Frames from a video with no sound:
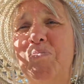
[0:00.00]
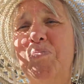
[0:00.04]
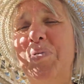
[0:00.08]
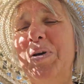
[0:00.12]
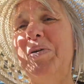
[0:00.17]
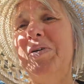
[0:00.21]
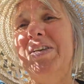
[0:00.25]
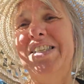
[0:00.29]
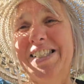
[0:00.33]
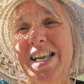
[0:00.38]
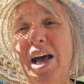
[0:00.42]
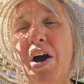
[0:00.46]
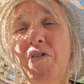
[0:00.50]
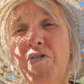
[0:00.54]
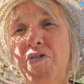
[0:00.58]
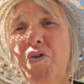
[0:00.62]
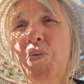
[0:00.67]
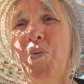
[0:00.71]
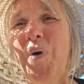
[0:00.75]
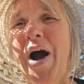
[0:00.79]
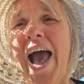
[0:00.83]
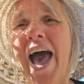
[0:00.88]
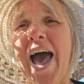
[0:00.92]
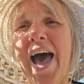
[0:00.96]
be
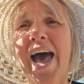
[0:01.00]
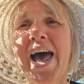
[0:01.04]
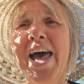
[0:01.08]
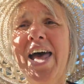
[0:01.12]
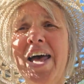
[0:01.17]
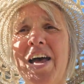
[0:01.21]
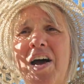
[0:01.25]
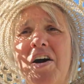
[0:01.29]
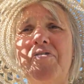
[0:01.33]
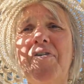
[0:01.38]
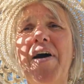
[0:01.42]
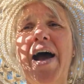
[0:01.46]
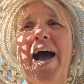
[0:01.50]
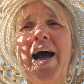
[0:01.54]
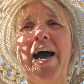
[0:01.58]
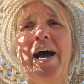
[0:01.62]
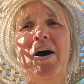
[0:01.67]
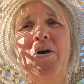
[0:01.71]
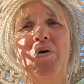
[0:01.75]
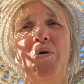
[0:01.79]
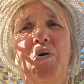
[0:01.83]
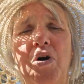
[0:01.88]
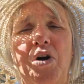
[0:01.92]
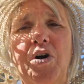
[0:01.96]
self-aware of
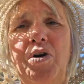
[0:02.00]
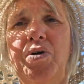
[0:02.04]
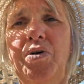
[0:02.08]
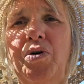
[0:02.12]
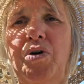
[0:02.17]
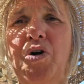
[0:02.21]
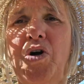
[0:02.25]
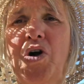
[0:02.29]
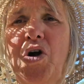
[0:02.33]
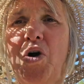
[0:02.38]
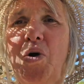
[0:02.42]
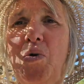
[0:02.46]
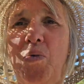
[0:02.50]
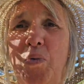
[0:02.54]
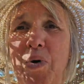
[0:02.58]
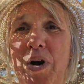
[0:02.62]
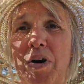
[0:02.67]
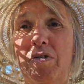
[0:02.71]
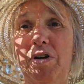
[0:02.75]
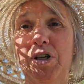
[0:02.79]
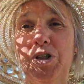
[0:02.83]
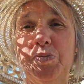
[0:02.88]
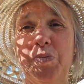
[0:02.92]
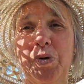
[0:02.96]
how
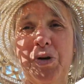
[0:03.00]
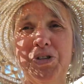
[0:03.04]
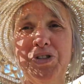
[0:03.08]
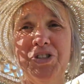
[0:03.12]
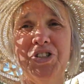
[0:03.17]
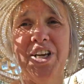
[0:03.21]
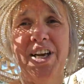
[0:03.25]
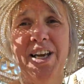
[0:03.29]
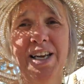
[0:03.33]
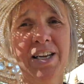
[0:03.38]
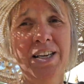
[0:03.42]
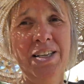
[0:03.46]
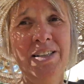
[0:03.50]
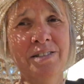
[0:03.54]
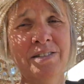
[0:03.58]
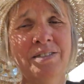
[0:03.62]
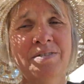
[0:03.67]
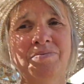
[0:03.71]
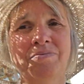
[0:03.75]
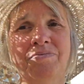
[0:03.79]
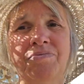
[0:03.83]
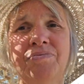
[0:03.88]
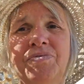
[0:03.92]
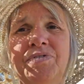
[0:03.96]
we're responding
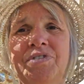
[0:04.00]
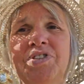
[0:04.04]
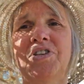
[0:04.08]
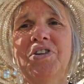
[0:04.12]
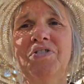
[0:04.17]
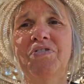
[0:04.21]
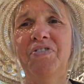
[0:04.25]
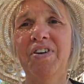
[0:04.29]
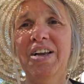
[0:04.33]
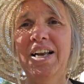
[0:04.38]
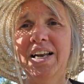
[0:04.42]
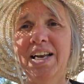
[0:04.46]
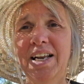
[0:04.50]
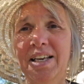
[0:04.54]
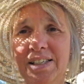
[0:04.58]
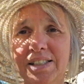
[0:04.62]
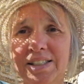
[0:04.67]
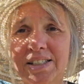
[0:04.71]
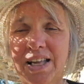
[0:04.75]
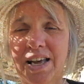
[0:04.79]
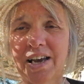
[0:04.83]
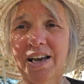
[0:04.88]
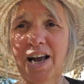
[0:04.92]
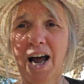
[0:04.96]

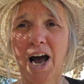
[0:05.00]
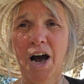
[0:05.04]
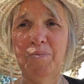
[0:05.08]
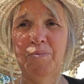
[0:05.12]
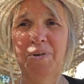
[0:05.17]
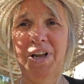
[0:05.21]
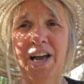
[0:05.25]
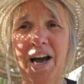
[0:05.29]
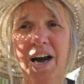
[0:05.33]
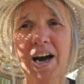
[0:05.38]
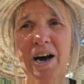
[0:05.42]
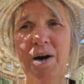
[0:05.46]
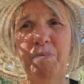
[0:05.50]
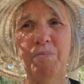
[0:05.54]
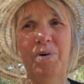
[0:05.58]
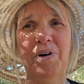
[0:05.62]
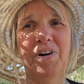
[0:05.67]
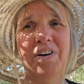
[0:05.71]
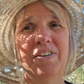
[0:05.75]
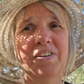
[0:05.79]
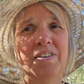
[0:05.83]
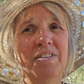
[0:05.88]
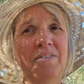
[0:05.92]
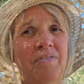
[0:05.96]
feelings that are coming up.
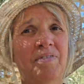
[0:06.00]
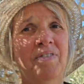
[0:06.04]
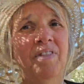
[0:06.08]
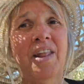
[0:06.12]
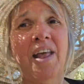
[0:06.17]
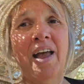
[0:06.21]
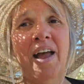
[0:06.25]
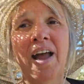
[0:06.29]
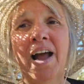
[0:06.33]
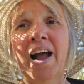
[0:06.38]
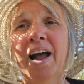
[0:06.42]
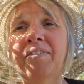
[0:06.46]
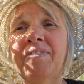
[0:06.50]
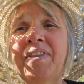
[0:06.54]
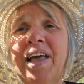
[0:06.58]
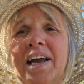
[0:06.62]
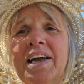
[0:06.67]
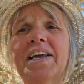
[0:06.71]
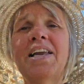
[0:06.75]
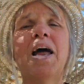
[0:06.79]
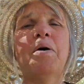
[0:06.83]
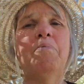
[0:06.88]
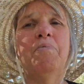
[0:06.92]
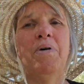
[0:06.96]
And that can